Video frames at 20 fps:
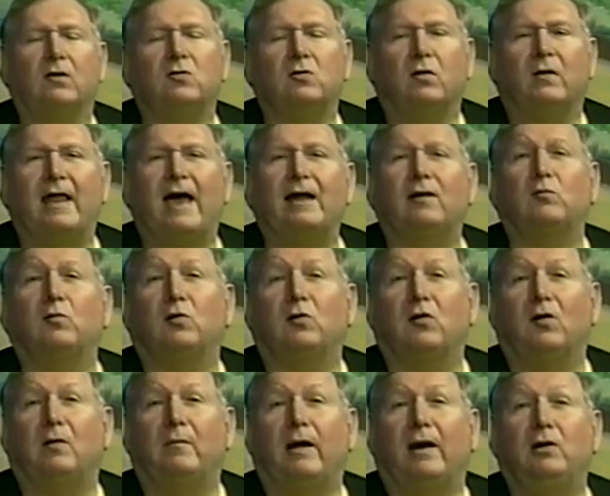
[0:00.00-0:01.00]
So that's what's
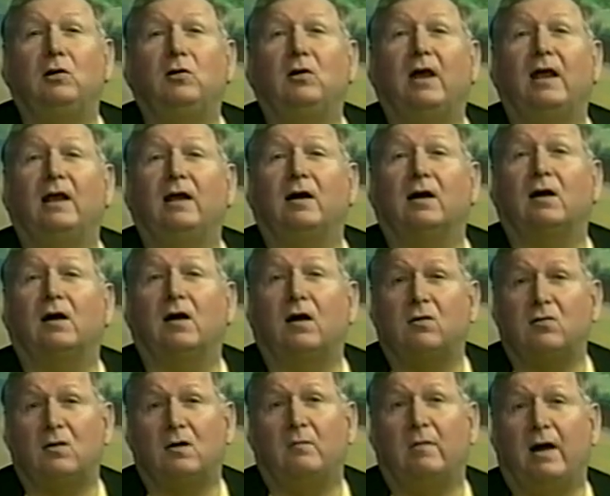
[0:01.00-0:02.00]
good about it. You're getting a
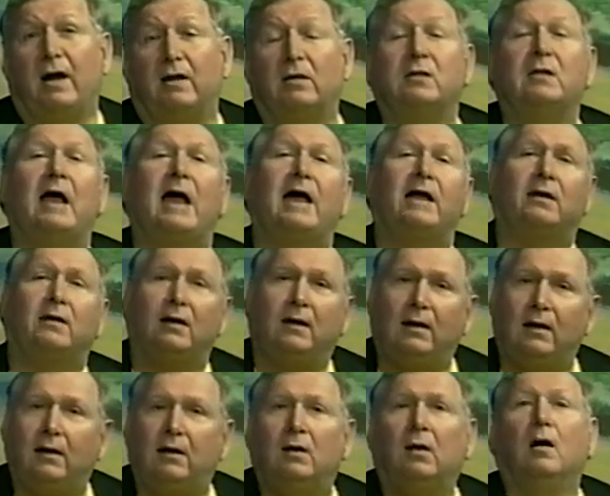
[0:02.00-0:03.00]
customized, not
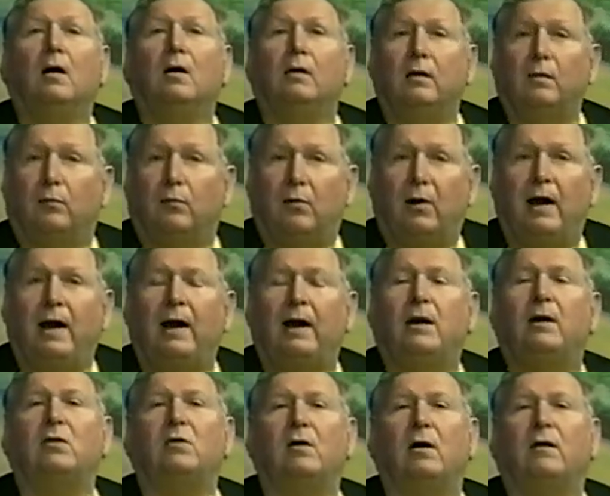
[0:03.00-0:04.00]
the
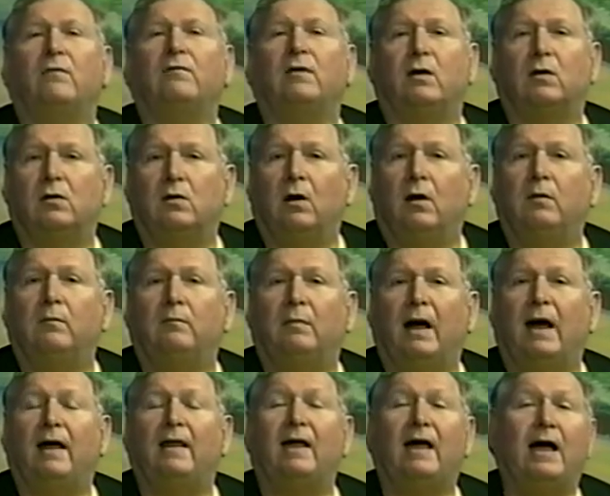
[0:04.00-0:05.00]
brand stuff that's done
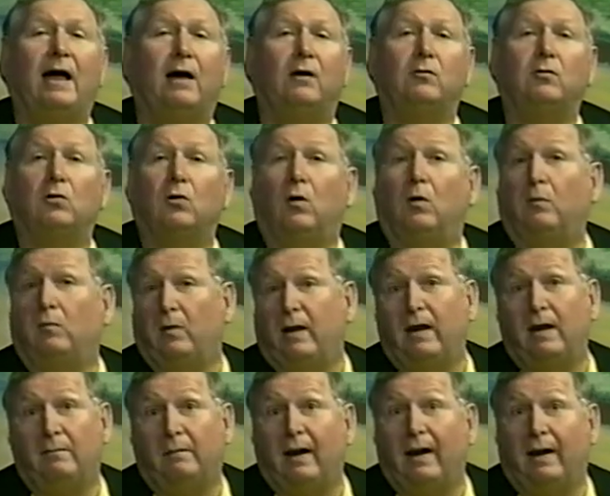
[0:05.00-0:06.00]
by the house or where
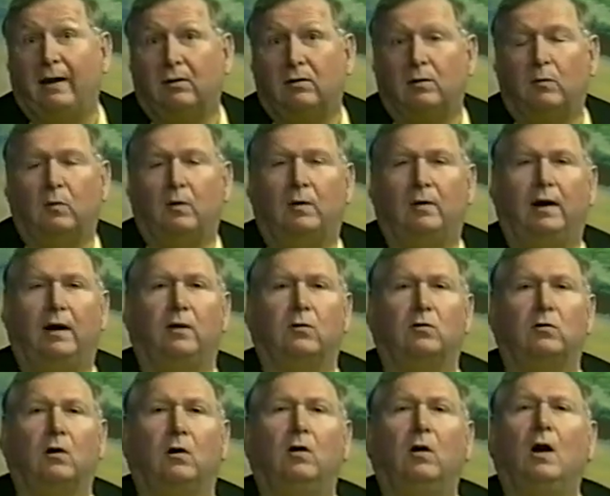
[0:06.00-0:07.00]
they buy it somewhere else.
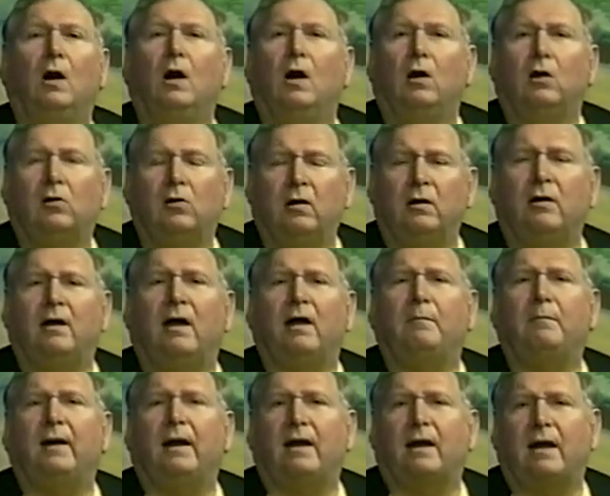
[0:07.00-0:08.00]
So couldn't get a
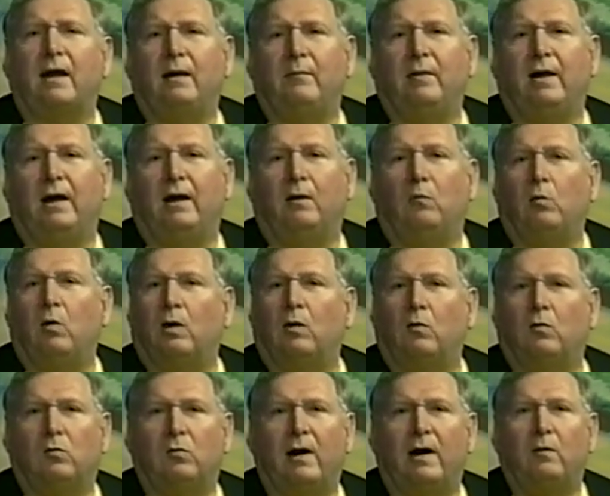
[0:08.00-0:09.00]
better combination. What a
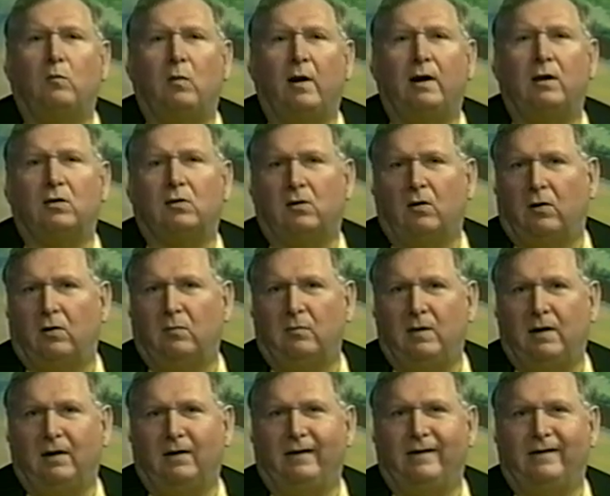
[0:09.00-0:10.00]
great way to start a
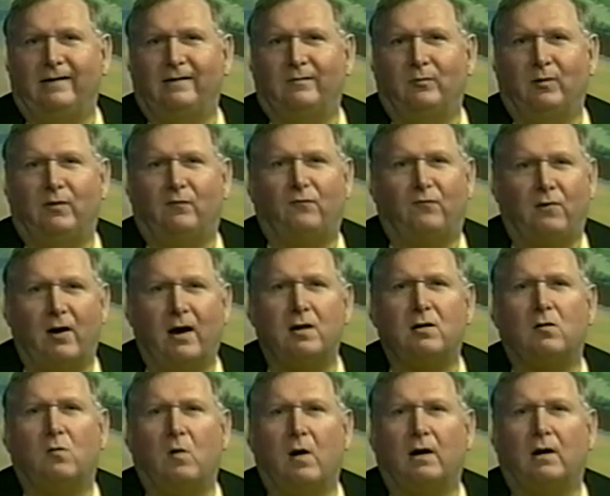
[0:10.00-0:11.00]
meal is with
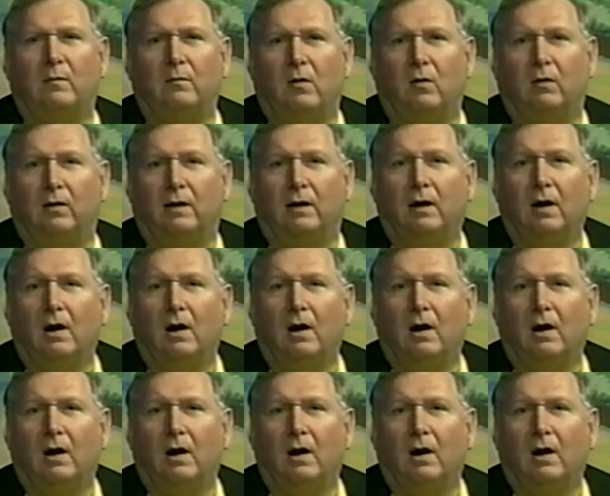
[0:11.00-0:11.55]
fresh guacamole.